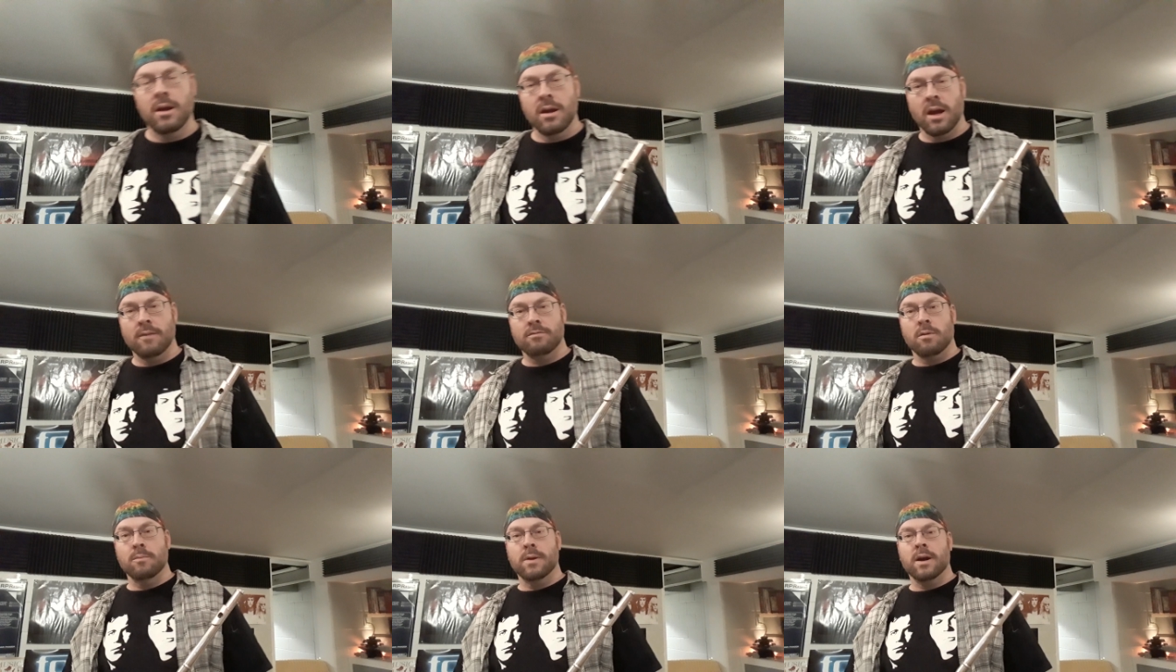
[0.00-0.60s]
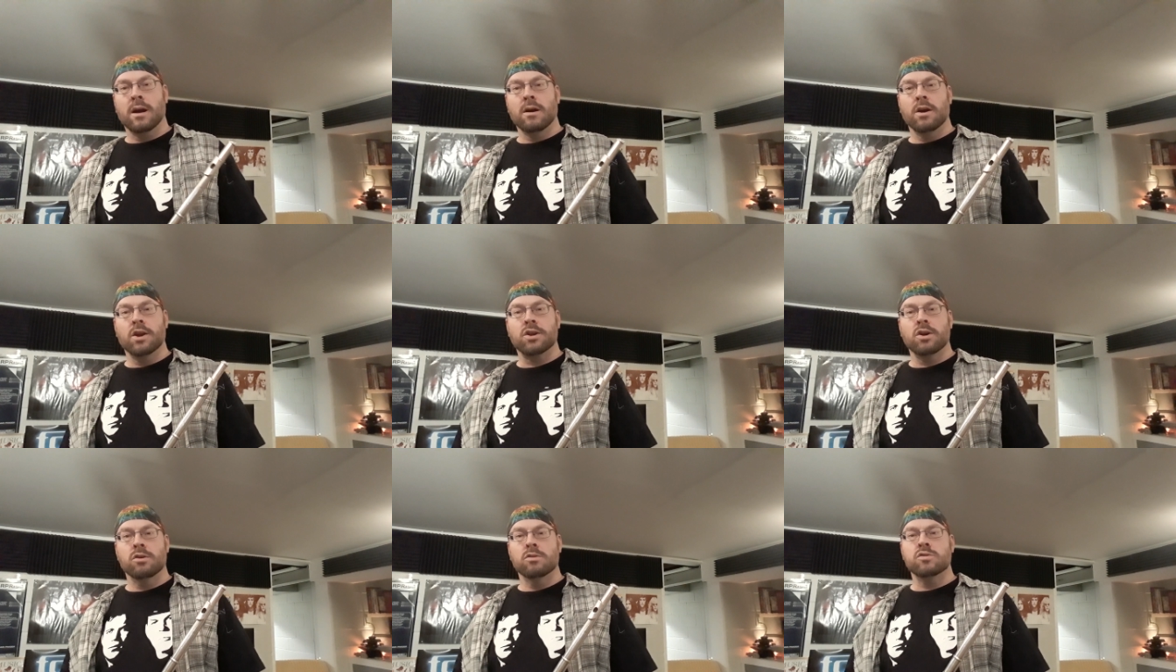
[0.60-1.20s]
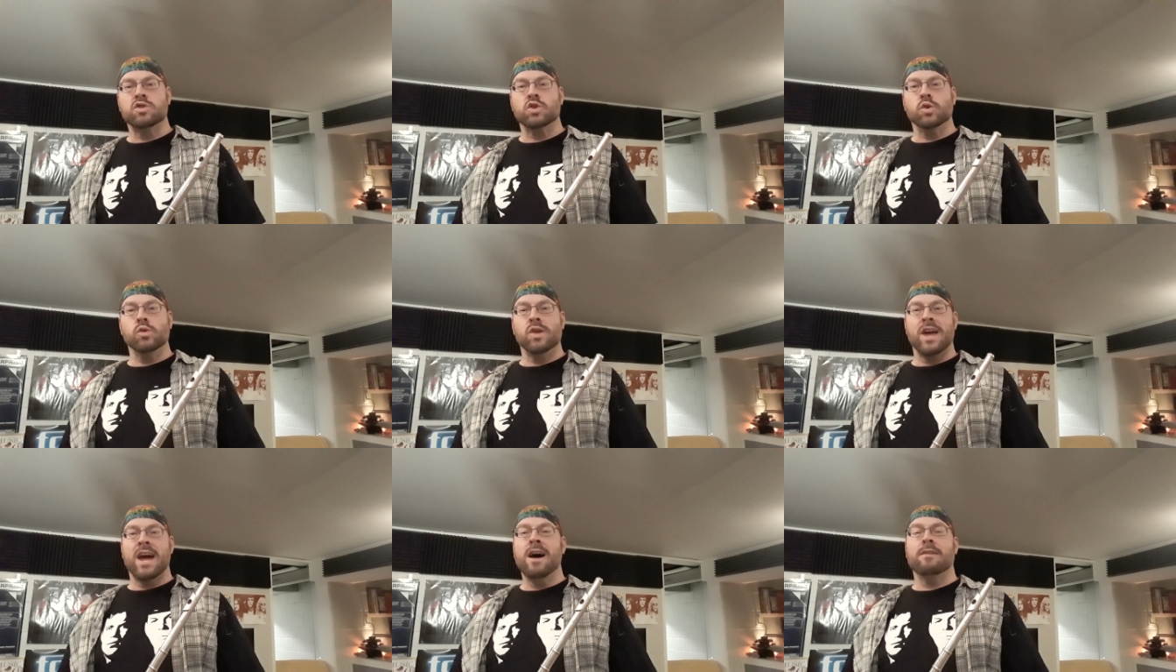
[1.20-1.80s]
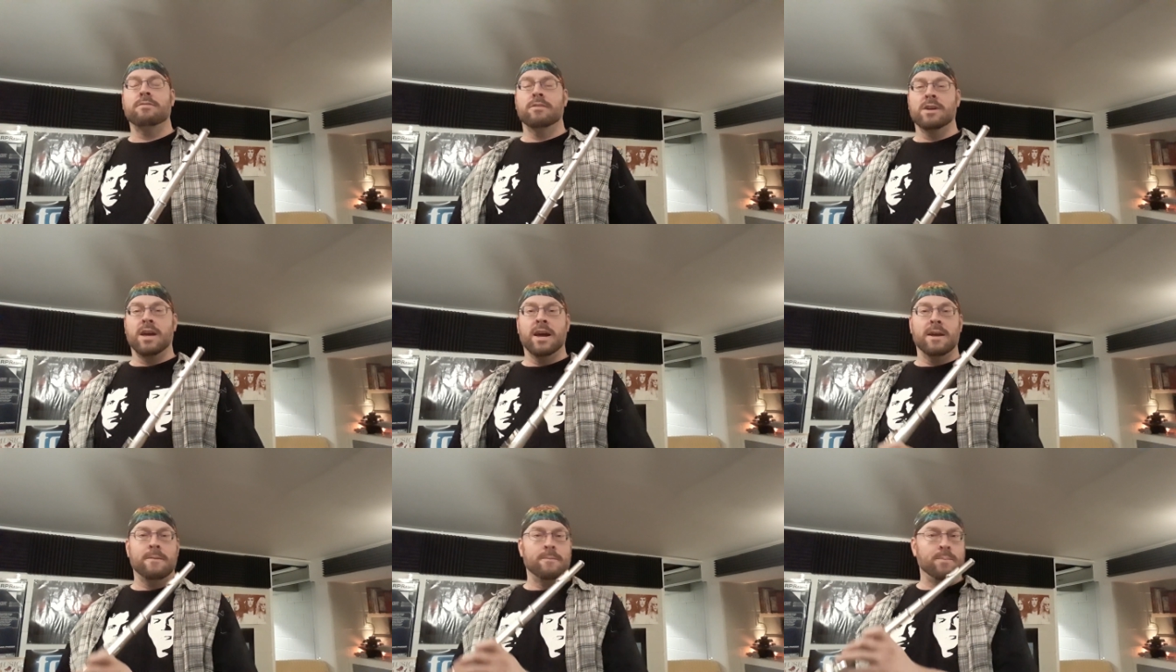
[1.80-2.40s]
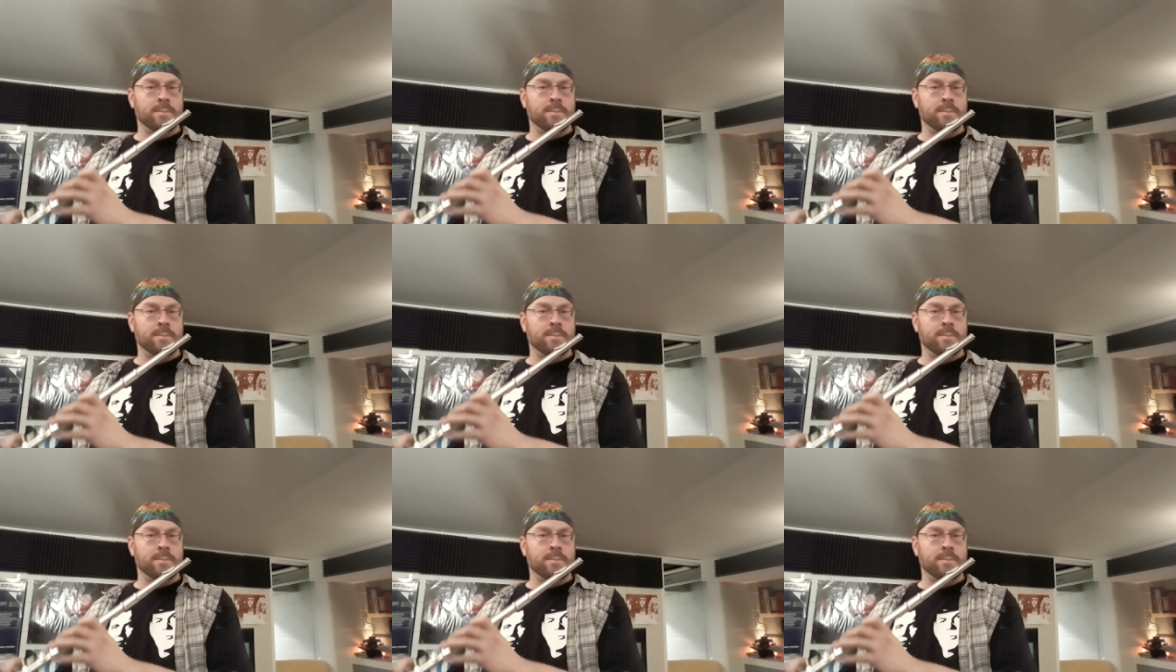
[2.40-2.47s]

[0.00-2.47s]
And from there it goes to the F again.